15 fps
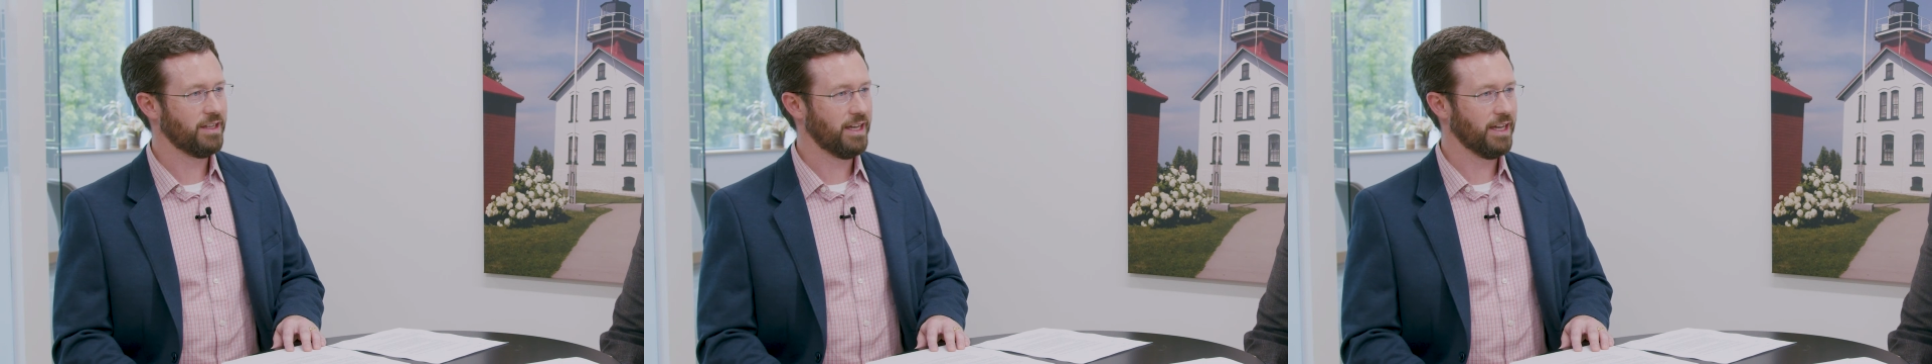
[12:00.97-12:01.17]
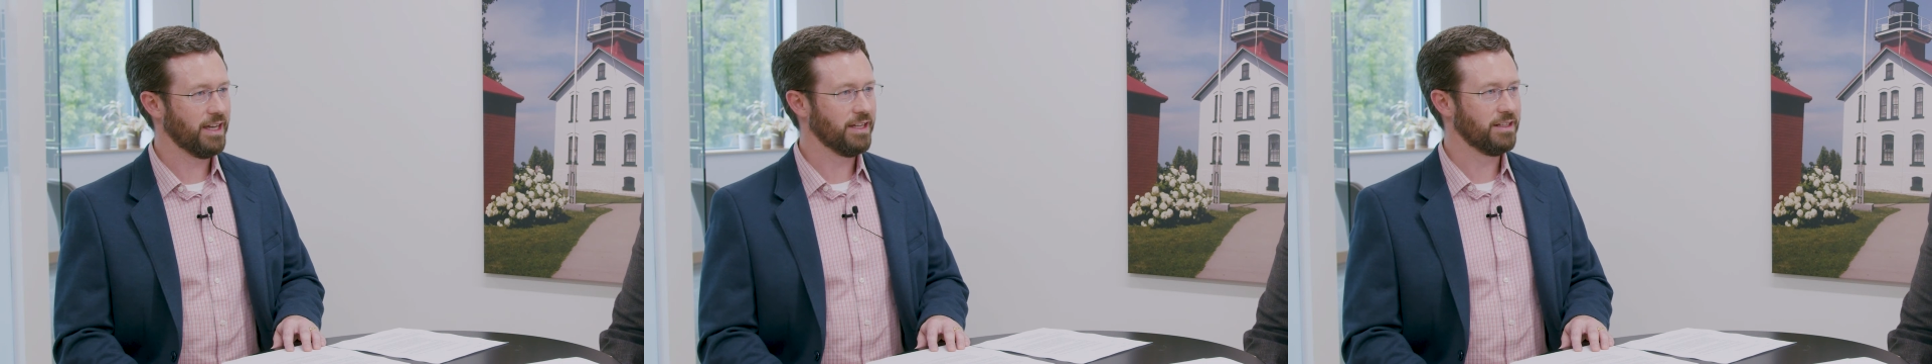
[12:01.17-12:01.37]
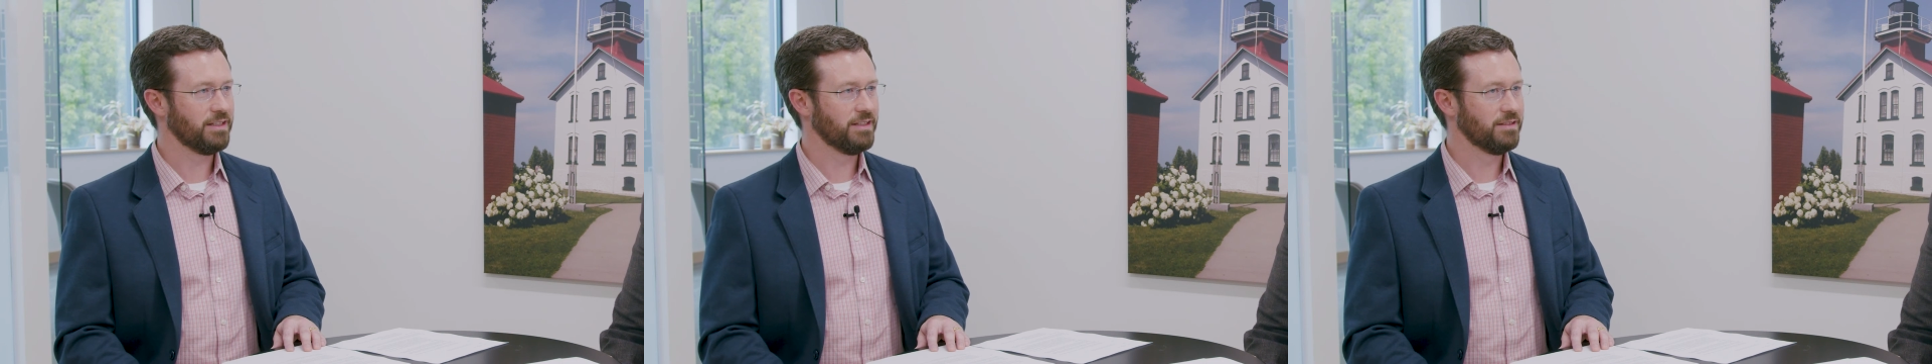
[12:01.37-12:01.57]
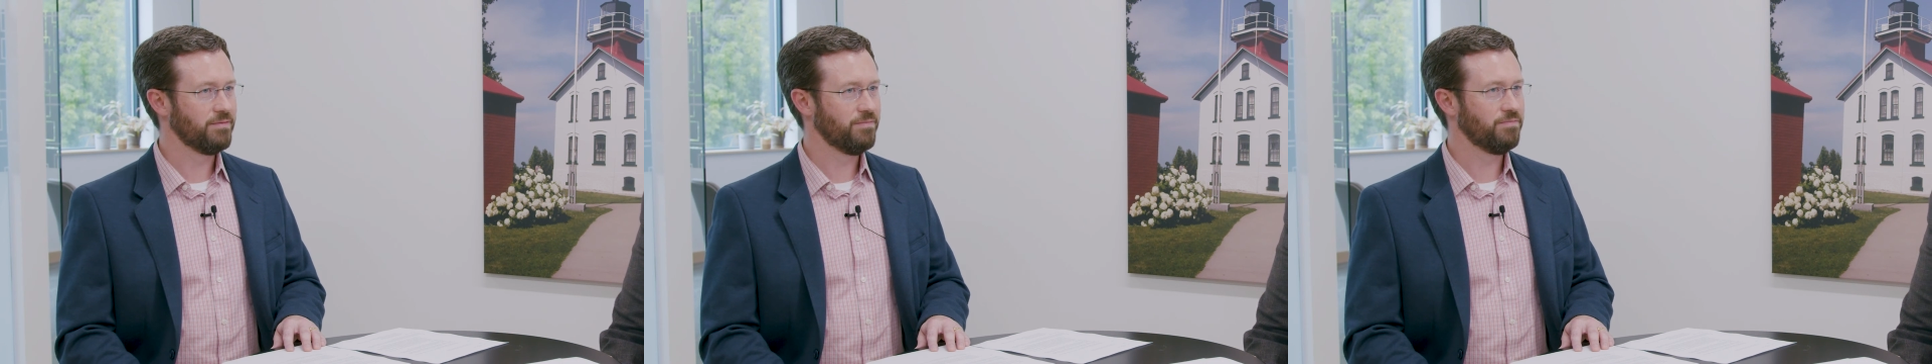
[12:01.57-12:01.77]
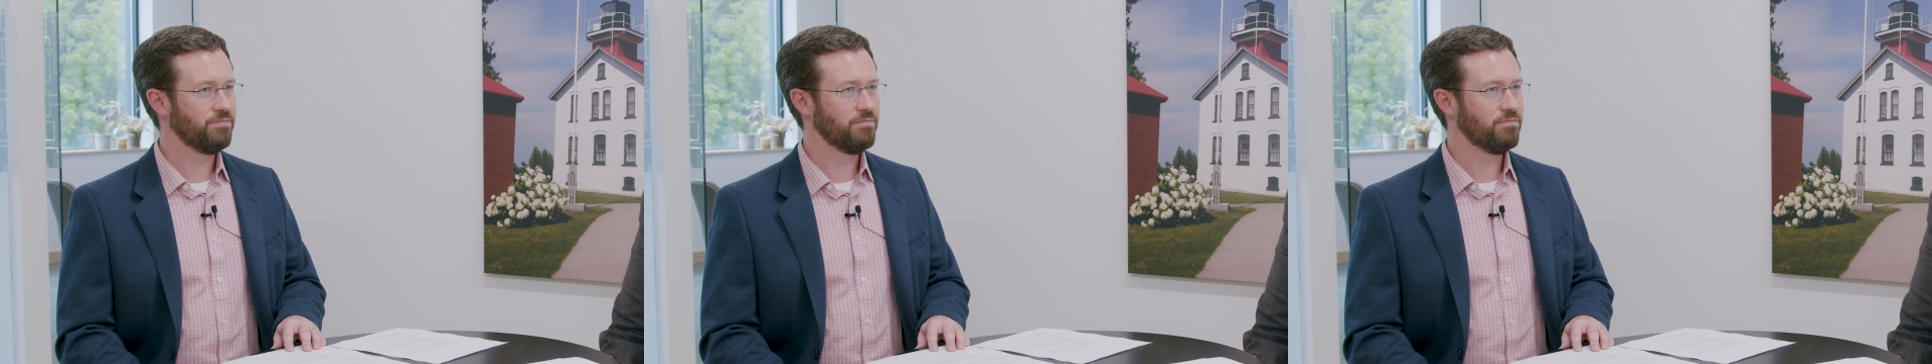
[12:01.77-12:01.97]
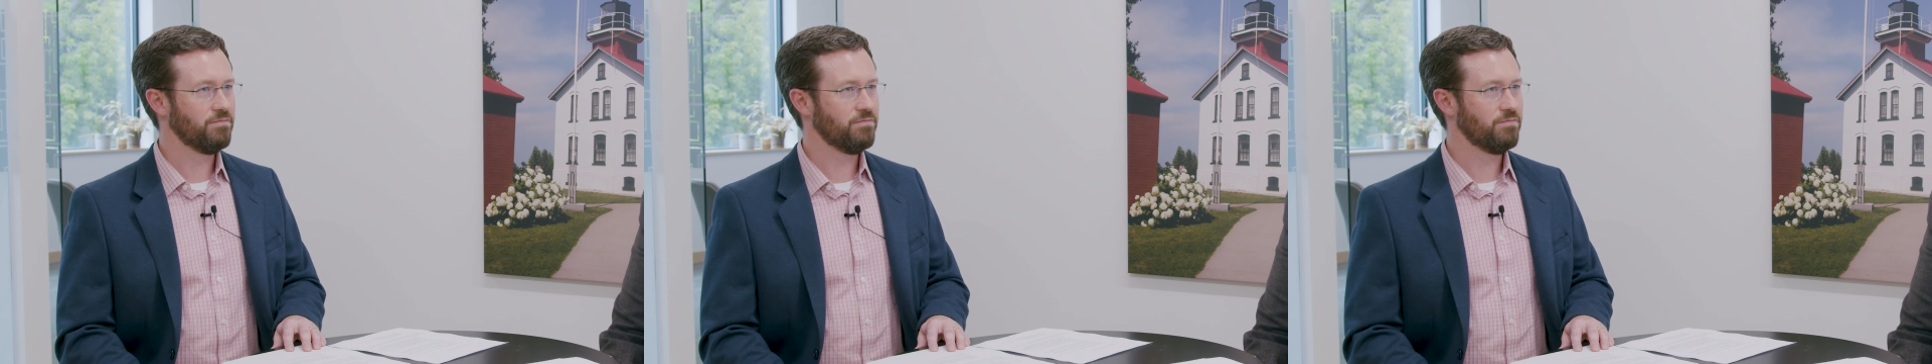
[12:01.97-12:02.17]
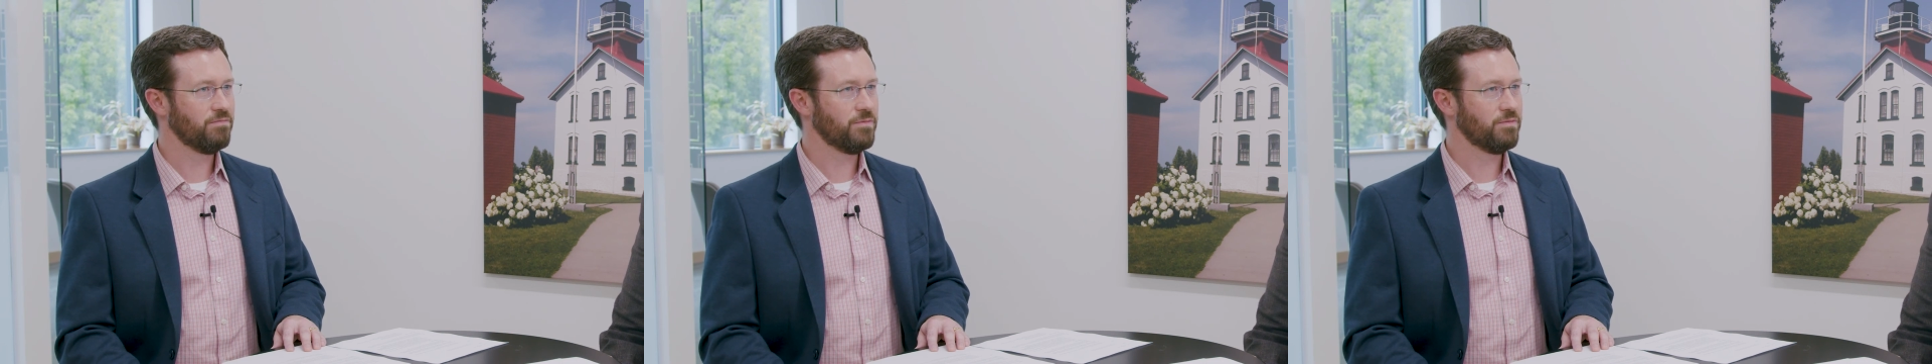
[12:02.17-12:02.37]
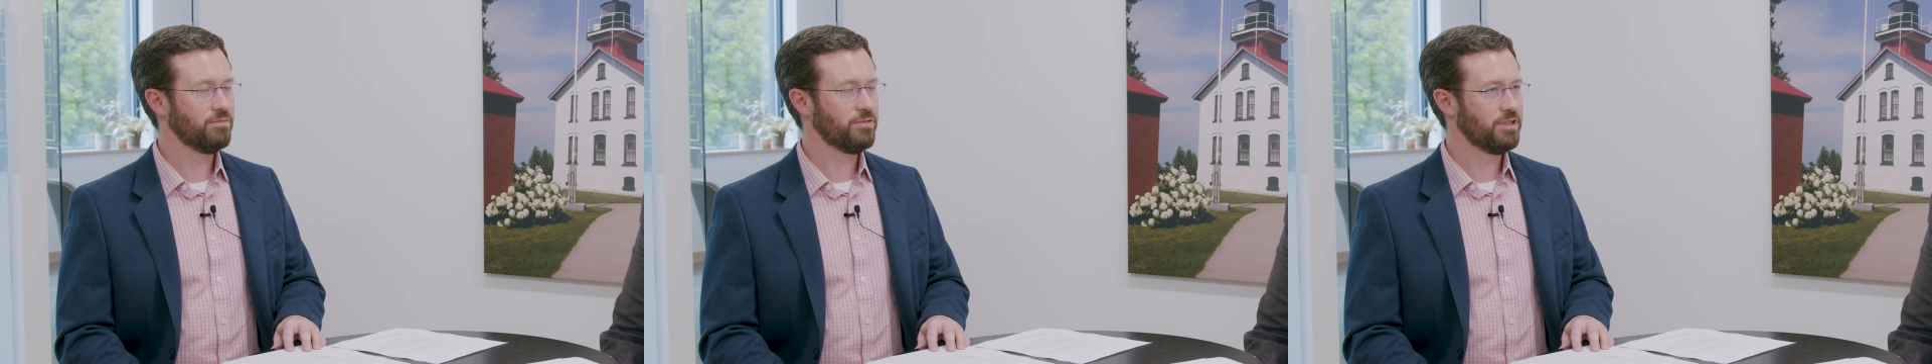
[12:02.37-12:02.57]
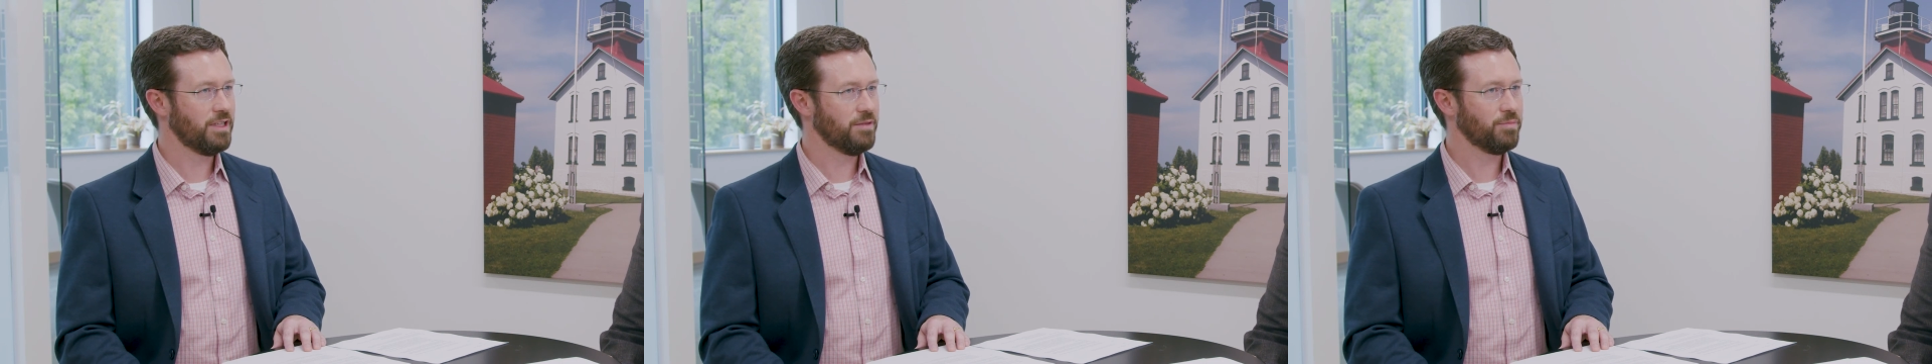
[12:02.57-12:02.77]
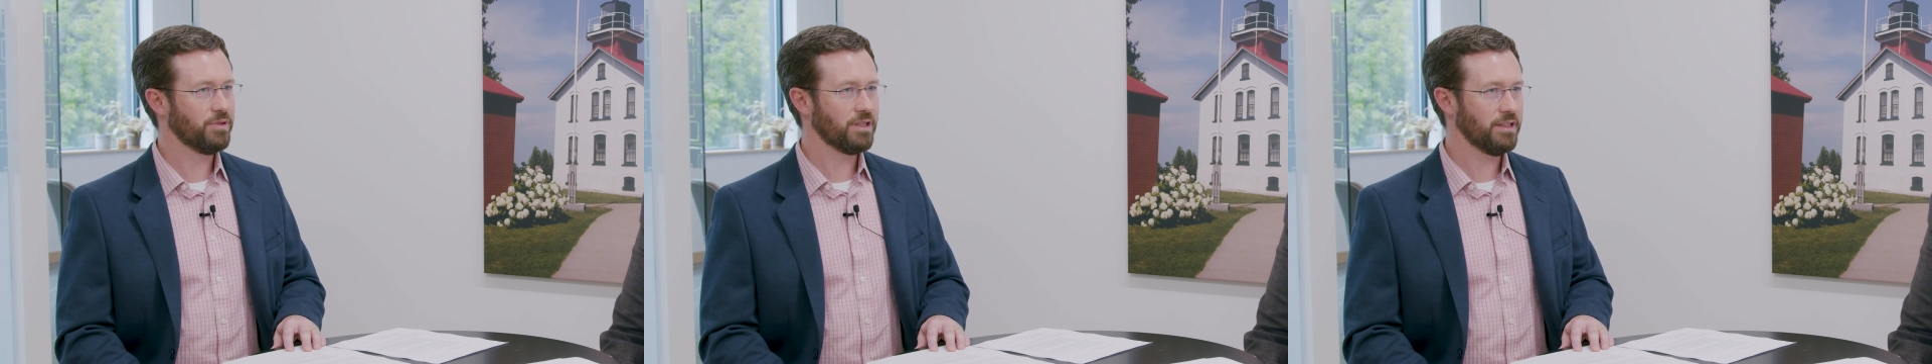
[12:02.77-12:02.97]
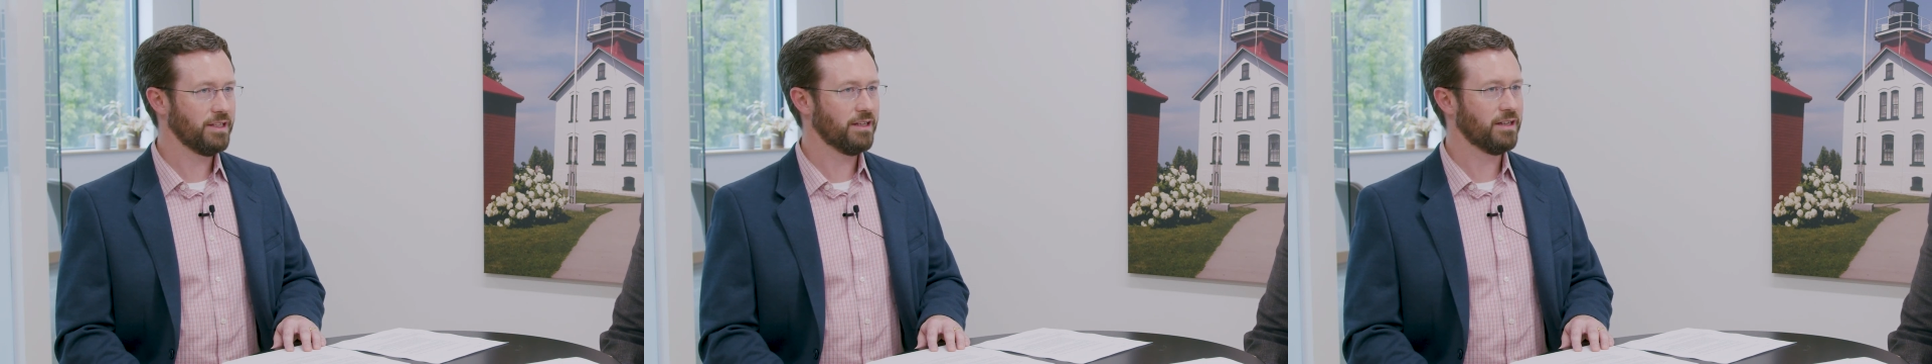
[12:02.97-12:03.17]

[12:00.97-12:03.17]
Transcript: and typically